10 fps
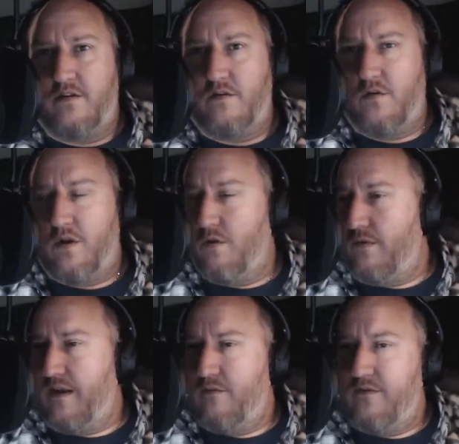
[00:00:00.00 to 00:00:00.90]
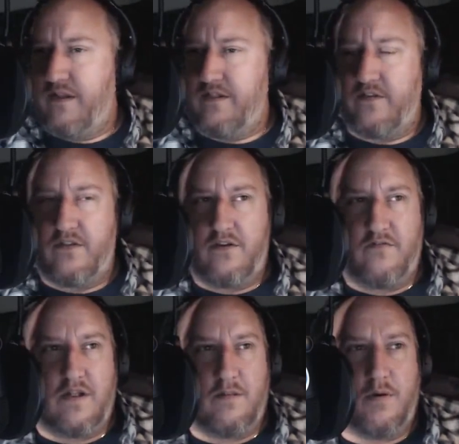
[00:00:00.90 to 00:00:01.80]
we've had this other
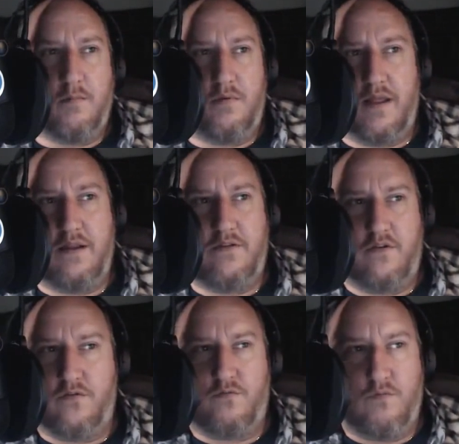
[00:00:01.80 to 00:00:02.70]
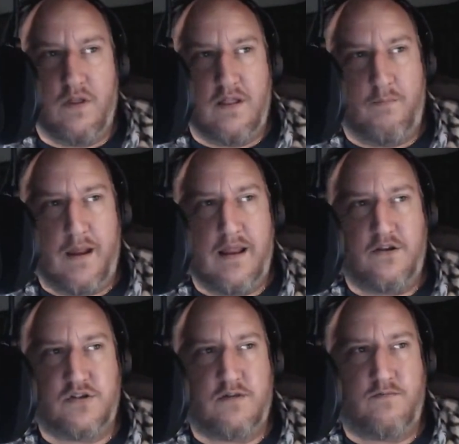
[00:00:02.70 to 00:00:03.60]
developer in place who's really
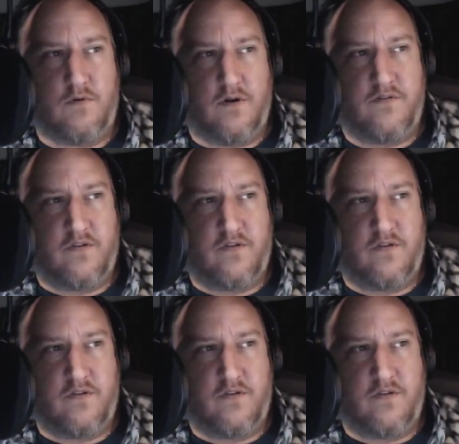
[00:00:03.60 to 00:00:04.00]
managed it for us.